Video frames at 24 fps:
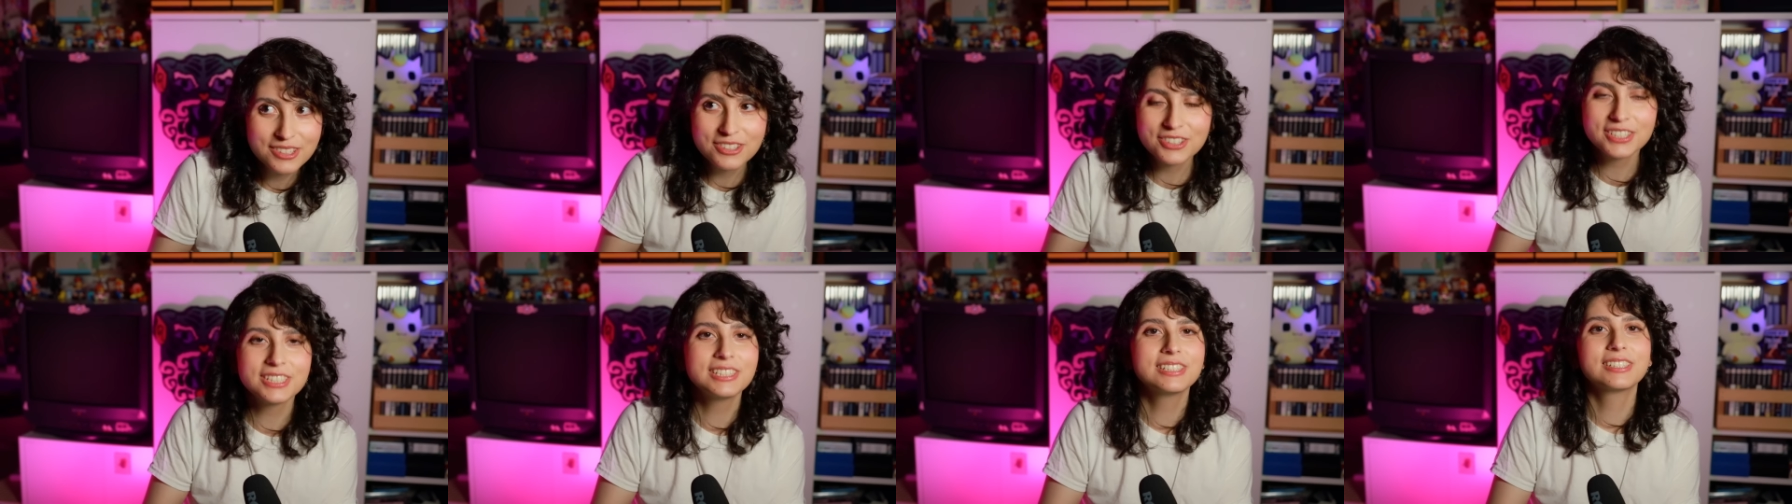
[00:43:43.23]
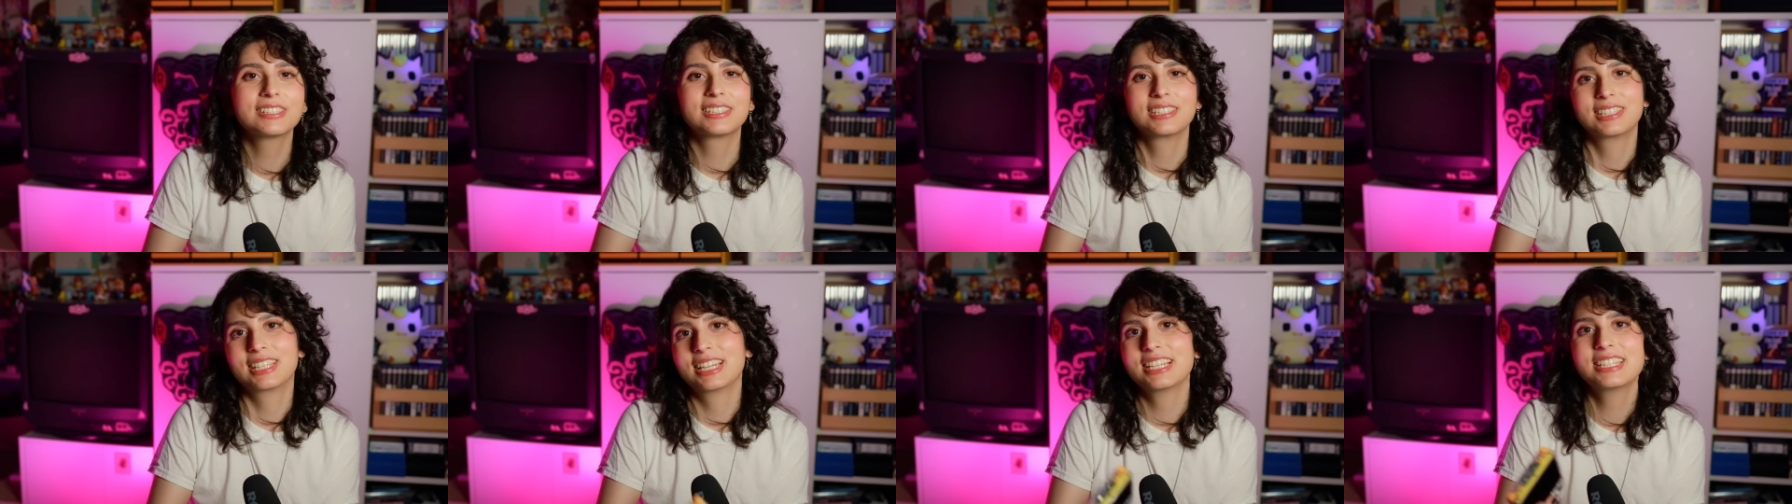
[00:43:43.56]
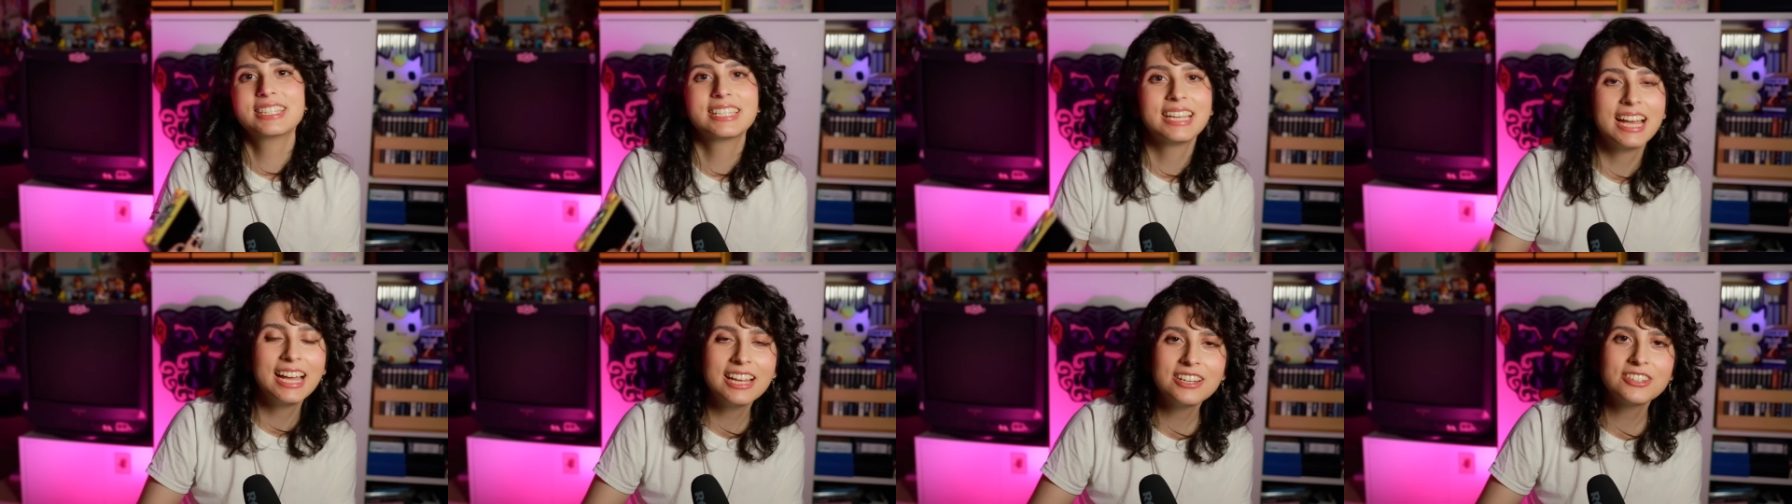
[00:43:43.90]
Driller, like
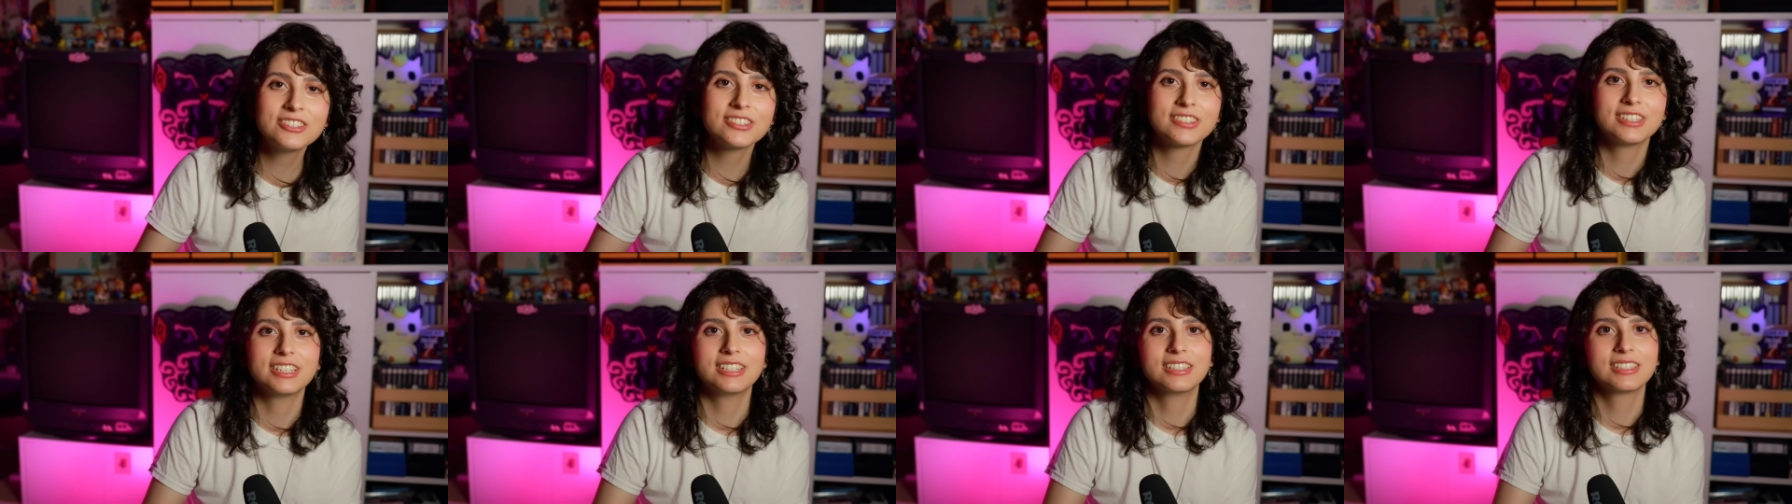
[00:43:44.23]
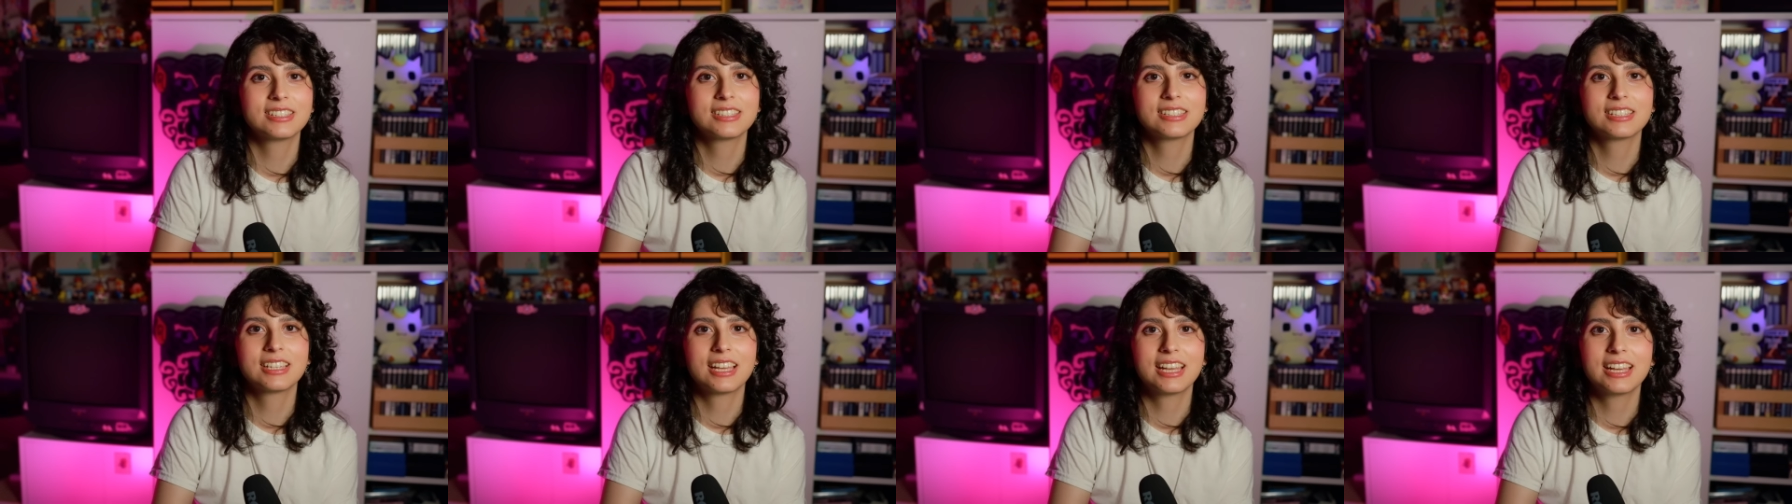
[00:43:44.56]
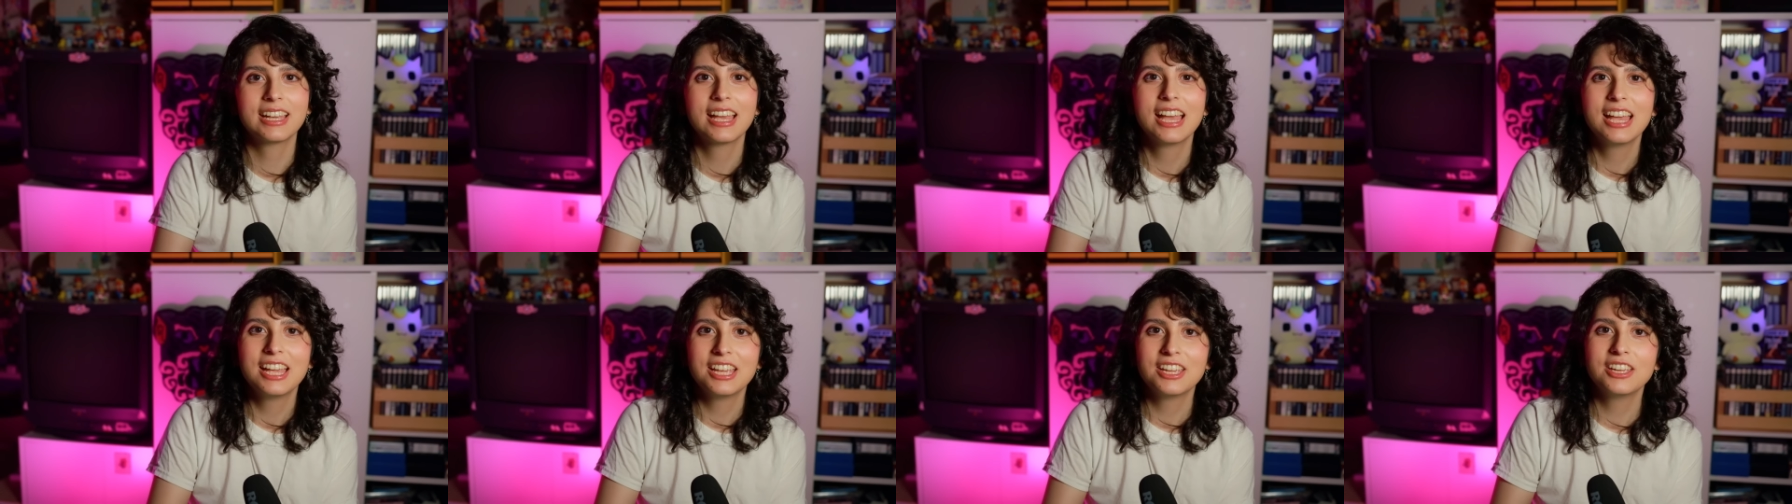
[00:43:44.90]
Tetris, like,